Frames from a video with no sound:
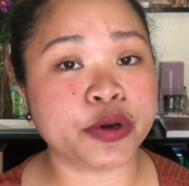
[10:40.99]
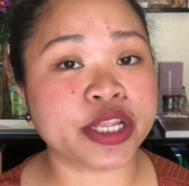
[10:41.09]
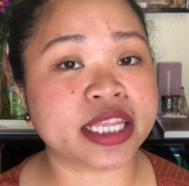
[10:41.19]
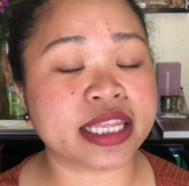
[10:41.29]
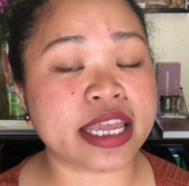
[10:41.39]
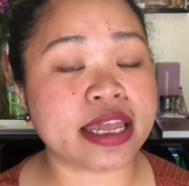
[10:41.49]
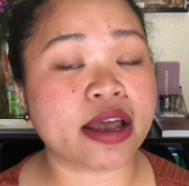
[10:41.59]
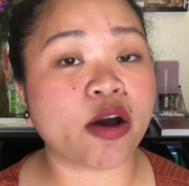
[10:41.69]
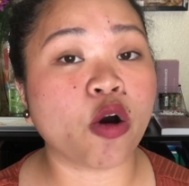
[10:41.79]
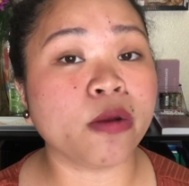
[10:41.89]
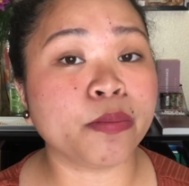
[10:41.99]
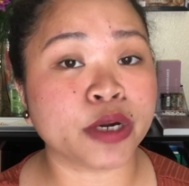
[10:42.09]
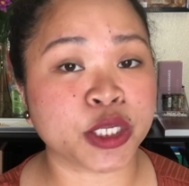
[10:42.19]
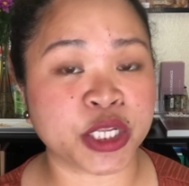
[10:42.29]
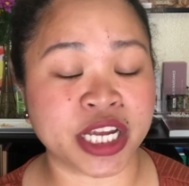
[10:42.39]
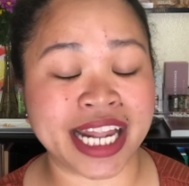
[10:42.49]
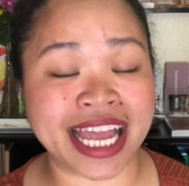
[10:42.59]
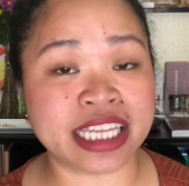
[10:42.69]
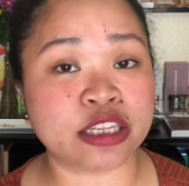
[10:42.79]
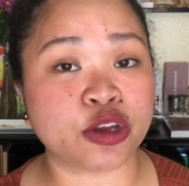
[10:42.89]
put the all
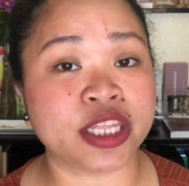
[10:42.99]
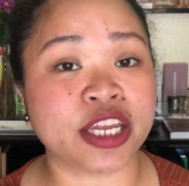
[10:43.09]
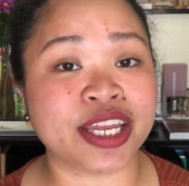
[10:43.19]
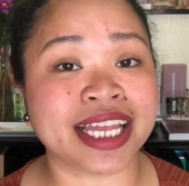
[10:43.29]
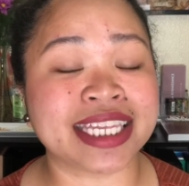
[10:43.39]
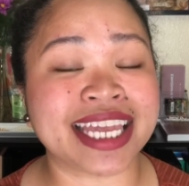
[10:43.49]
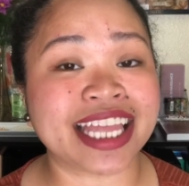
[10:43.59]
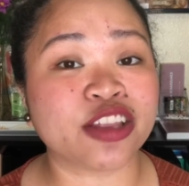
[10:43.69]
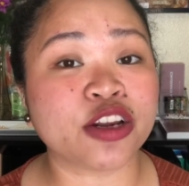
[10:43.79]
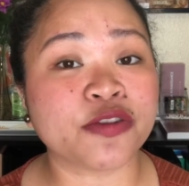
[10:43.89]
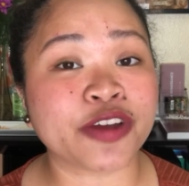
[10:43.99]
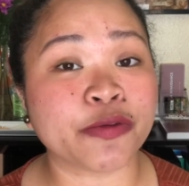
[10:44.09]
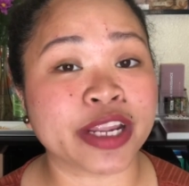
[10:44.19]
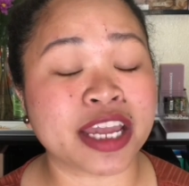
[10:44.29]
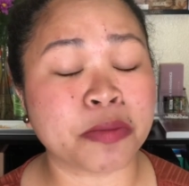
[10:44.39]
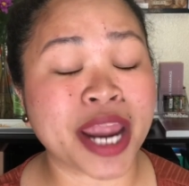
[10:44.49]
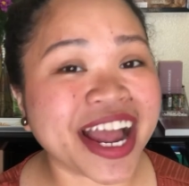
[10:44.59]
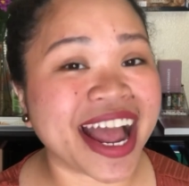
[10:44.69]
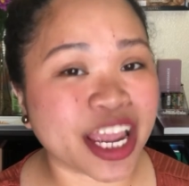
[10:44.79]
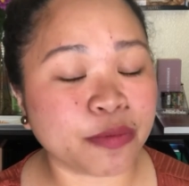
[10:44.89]
personalized so that you guys get notified whenever
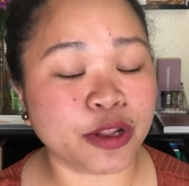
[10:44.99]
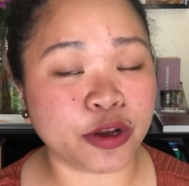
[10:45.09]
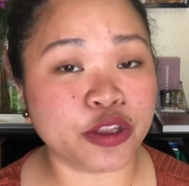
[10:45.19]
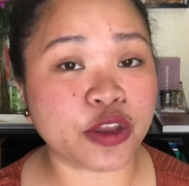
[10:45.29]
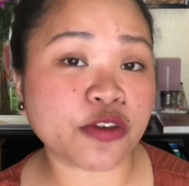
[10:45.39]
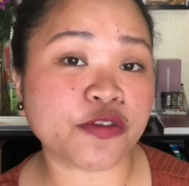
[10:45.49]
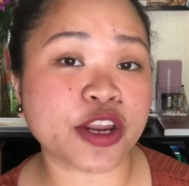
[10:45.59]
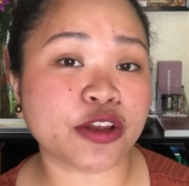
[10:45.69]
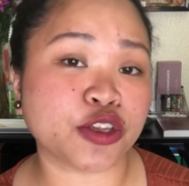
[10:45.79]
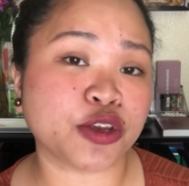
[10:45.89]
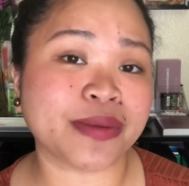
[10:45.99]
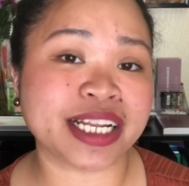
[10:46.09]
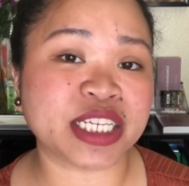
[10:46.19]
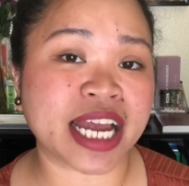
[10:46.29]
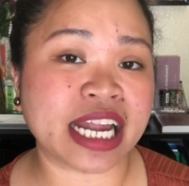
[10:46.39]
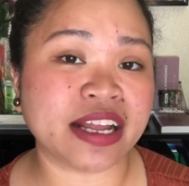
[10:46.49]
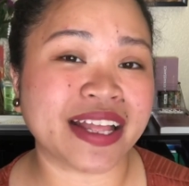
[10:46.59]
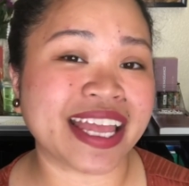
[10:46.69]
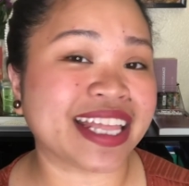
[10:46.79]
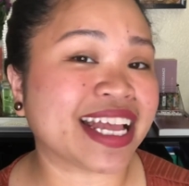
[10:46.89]
i upload new videos to my channel
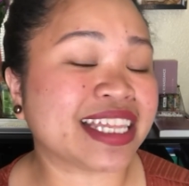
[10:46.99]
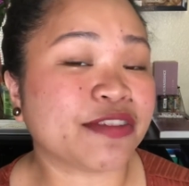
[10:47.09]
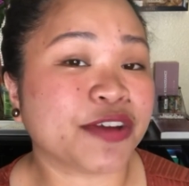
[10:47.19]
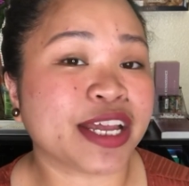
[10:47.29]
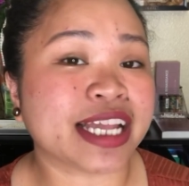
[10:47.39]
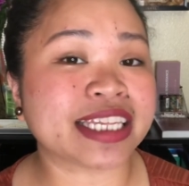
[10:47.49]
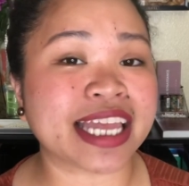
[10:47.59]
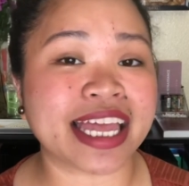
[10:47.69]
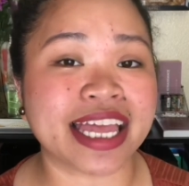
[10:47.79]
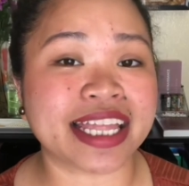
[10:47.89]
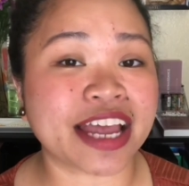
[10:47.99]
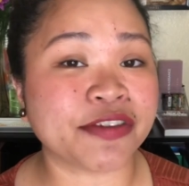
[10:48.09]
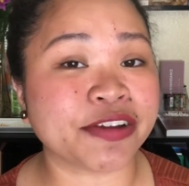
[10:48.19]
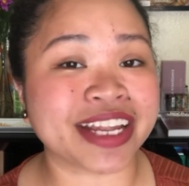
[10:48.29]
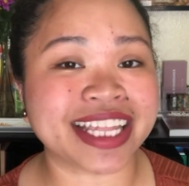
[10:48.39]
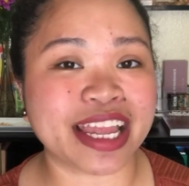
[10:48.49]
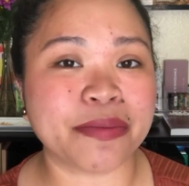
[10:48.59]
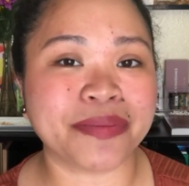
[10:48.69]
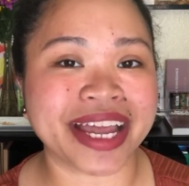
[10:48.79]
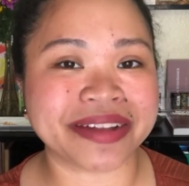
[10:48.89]
and that's it for you guys and have a great day
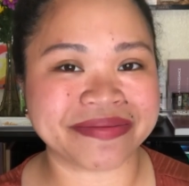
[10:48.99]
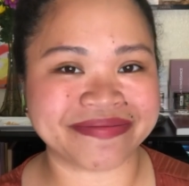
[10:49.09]
bye